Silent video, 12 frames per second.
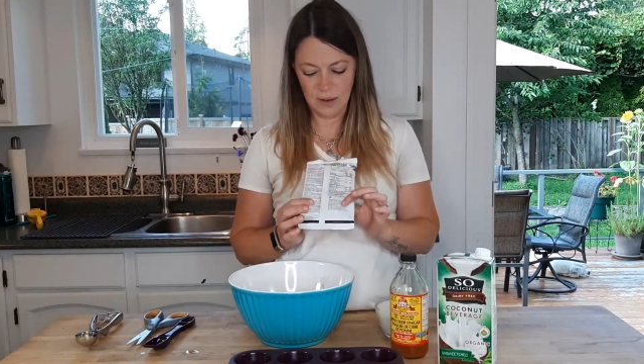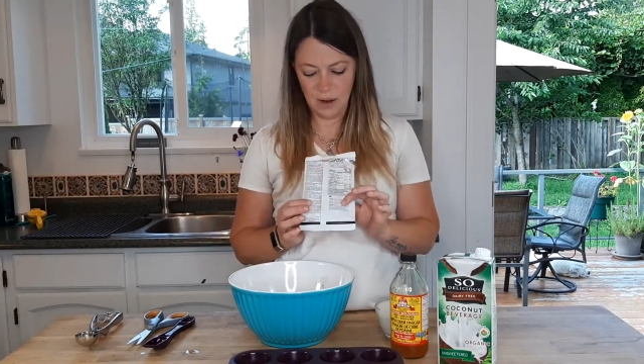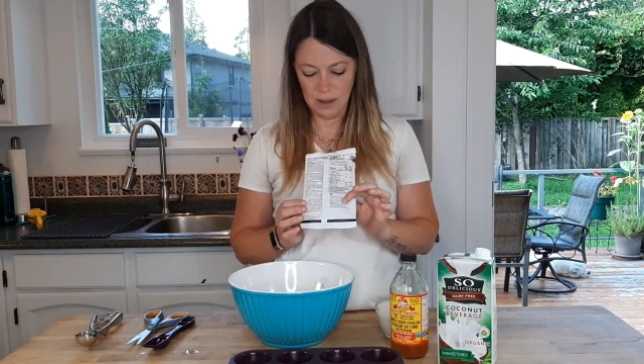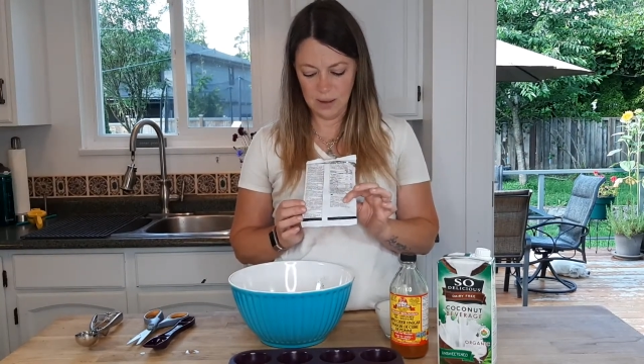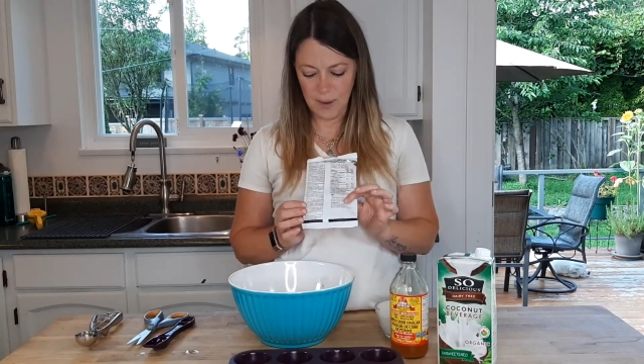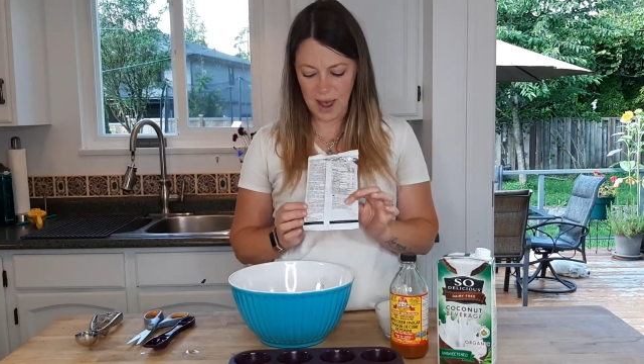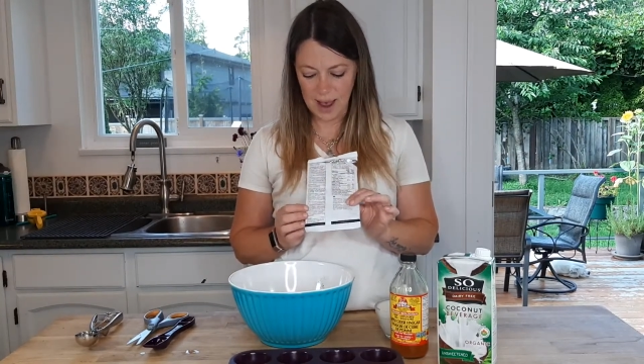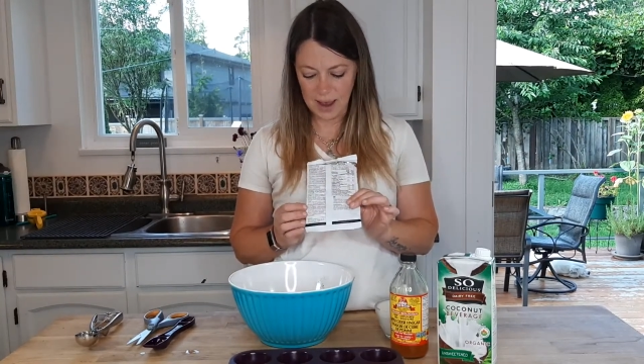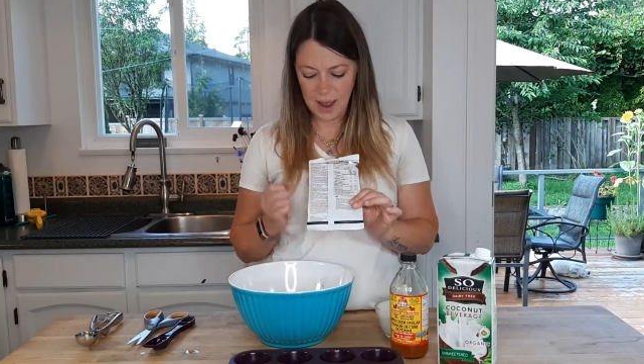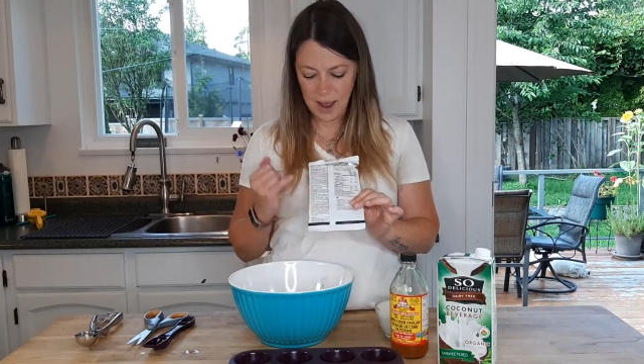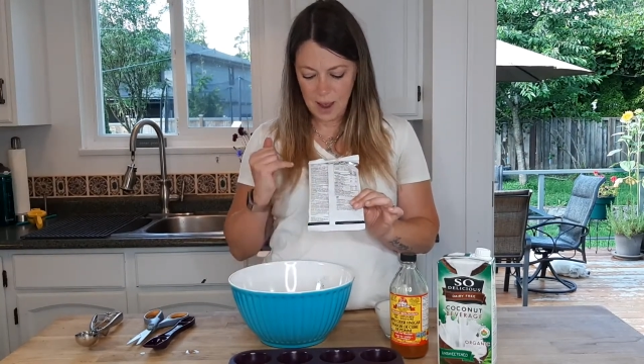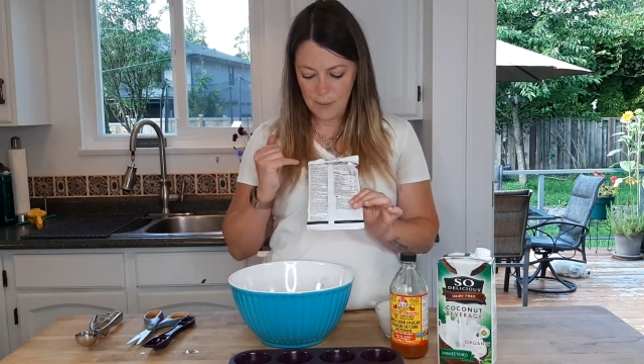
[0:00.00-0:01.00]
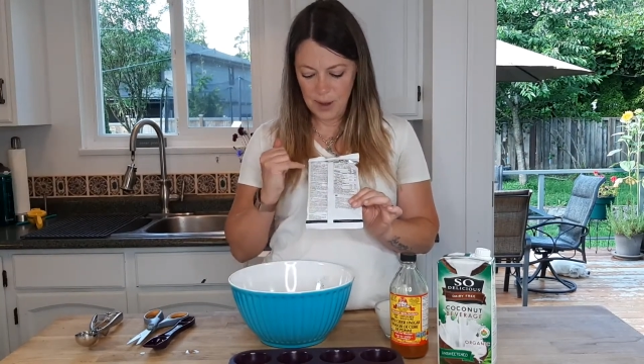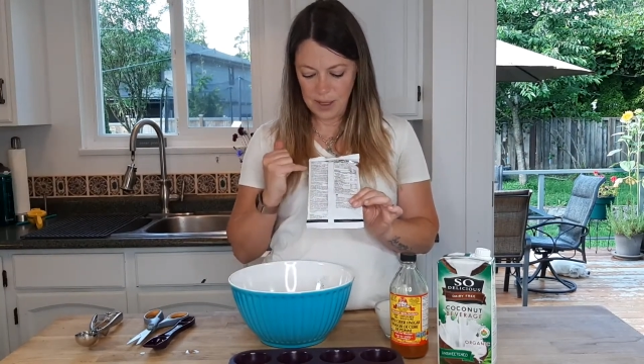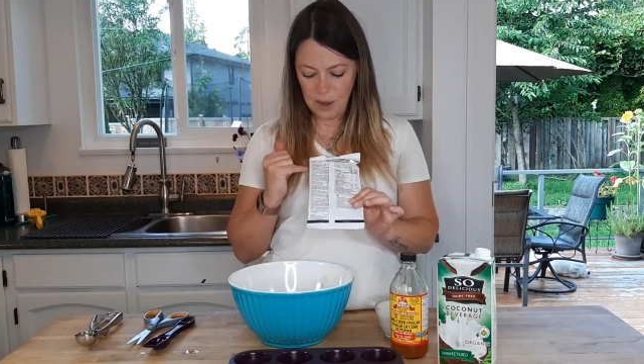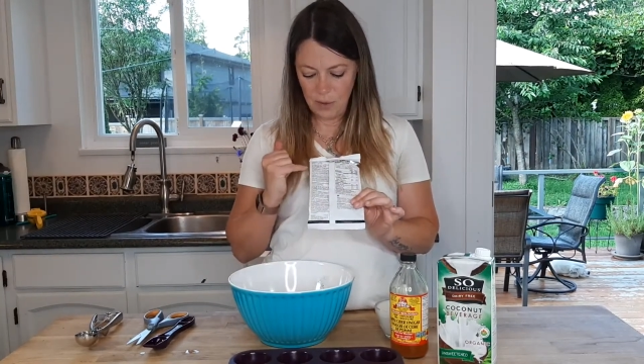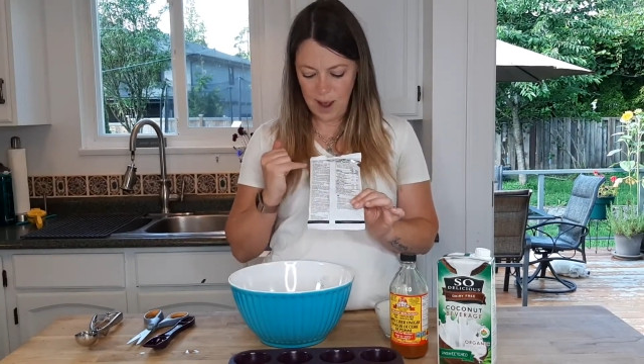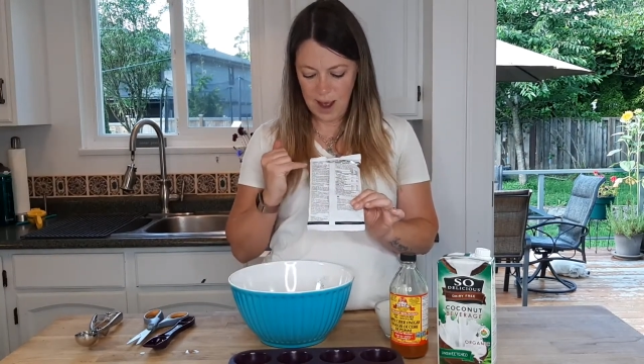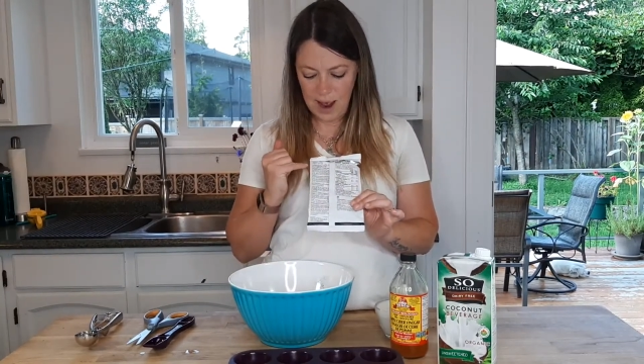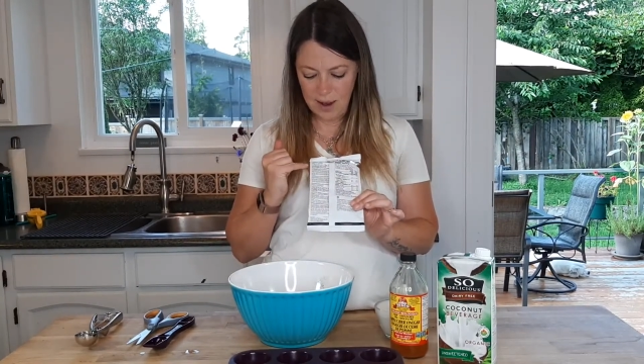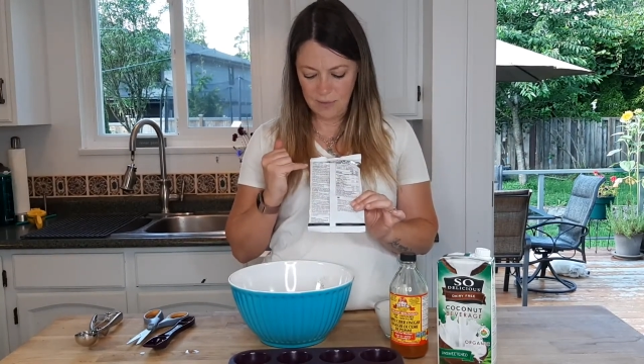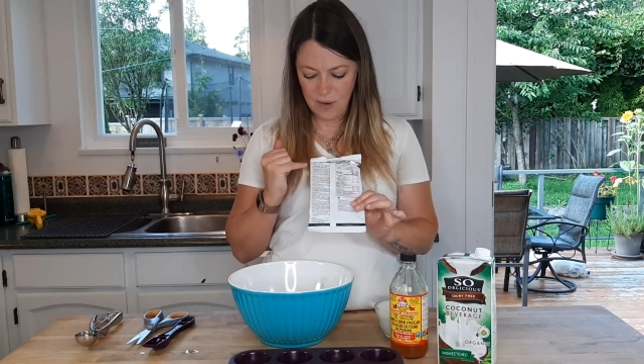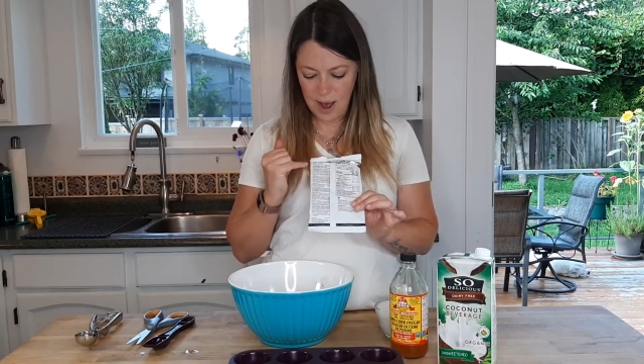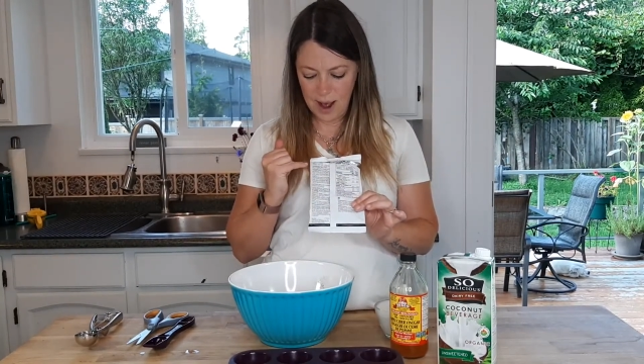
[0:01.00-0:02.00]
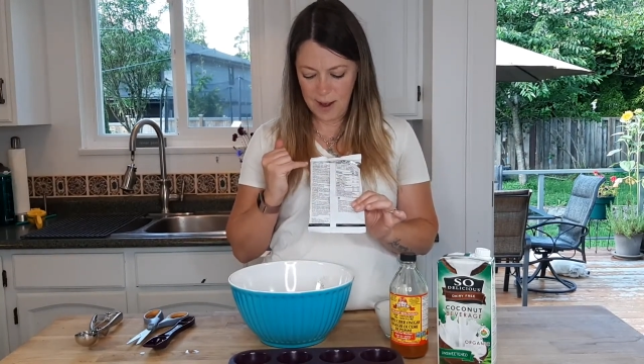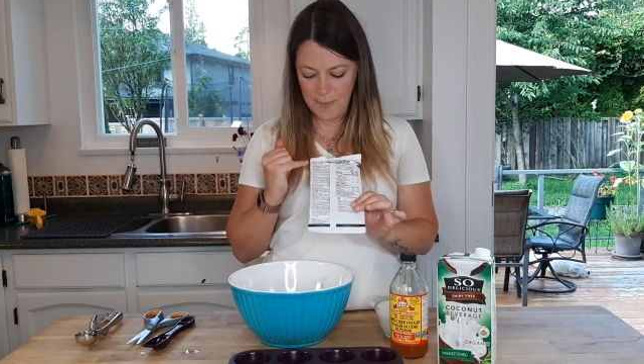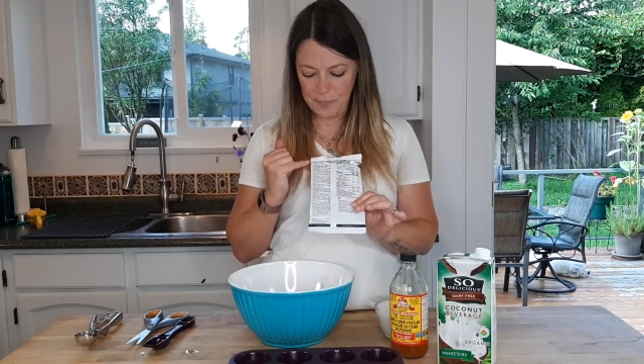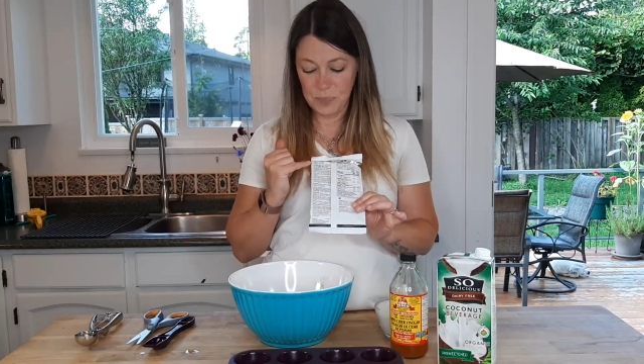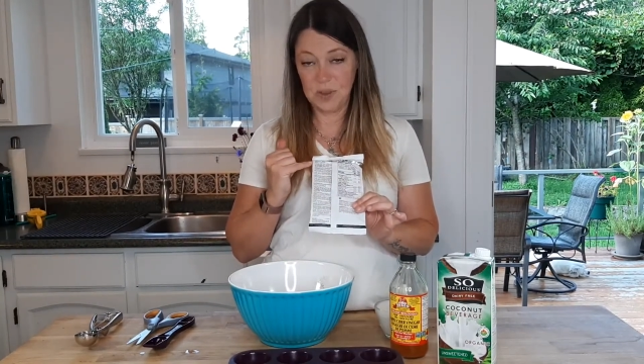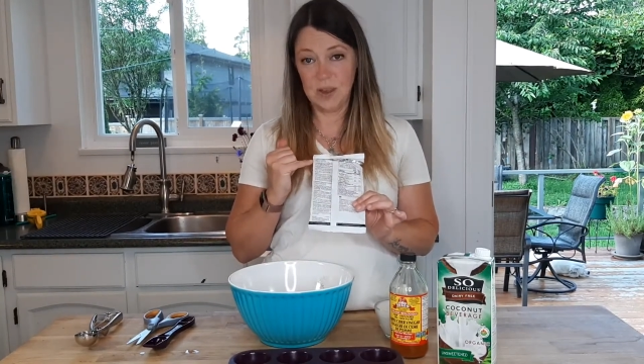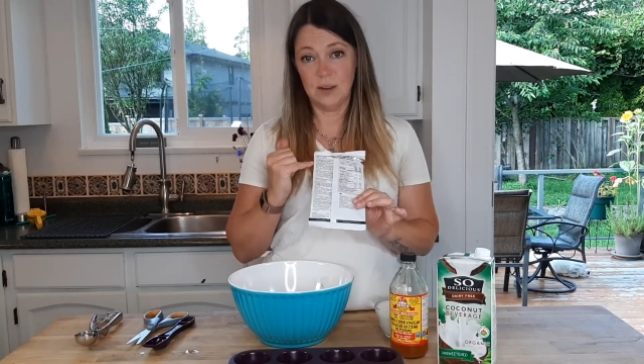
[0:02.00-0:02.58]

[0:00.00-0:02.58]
on the back, but you have the